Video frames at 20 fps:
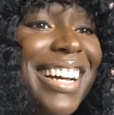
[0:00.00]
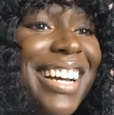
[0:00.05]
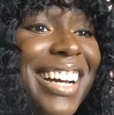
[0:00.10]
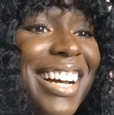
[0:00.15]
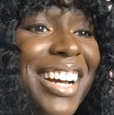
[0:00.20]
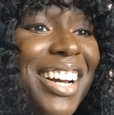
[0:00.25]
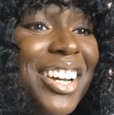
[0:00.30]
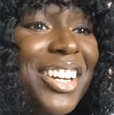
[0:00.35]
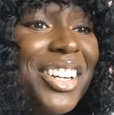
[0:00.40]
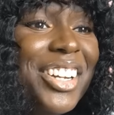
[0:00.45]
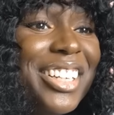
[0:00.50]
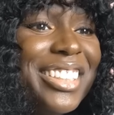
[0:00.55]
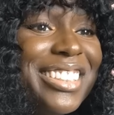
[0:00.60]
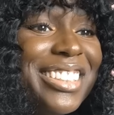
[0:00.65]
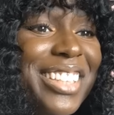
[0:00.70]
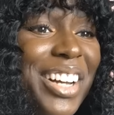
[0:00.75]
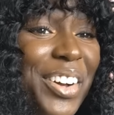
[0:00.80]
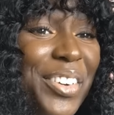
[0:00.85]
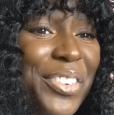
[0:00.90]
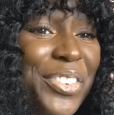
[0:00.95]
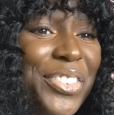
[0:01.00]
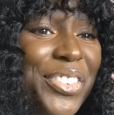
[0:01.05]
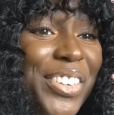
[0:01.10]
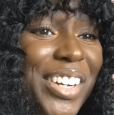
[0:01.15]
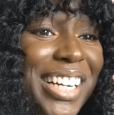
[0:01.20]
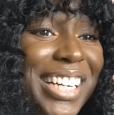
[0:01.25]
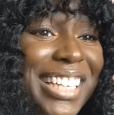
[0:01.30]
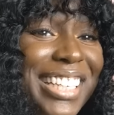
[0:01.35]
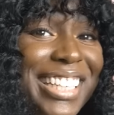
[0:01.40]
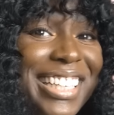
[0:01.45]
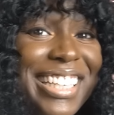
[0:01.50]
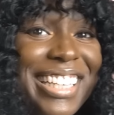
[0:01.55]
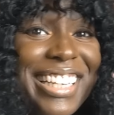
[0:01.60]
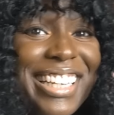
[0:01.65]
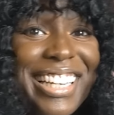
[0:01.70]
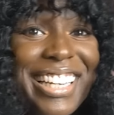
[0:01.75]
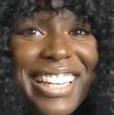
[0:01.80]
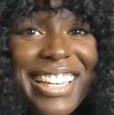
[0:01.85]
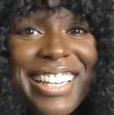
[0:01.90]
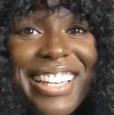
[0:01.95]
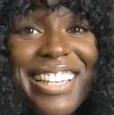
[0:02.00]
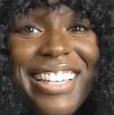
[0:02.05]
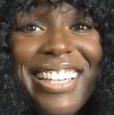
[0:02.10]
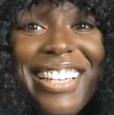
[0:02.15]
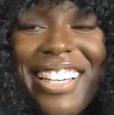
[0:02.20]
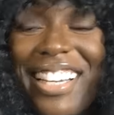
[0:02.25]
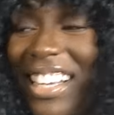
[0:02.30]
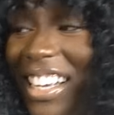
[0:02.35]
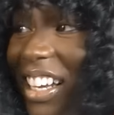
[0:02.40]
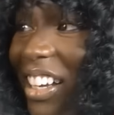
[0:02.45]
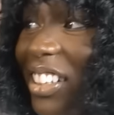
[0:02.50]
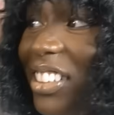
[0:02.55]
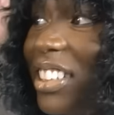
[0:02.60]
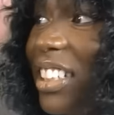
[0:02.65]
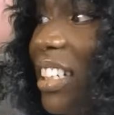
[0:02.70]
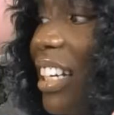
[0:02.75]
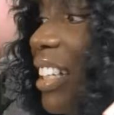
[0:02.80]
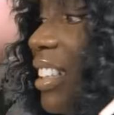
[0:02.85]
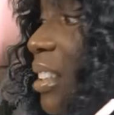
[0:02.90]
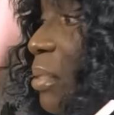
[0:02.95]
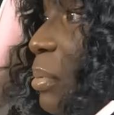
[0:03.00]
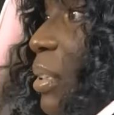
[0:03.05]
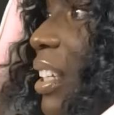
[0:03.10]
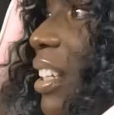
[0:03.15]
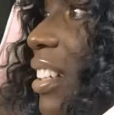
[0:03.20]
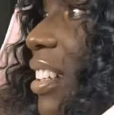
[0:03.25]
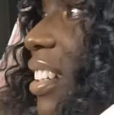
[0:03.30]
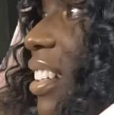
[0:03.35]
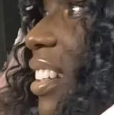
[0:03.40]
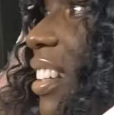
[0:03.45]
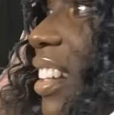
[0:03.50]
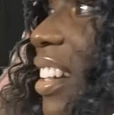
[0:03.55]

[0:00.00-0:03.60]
lose. You're so funny. Here, okay, sit next to me.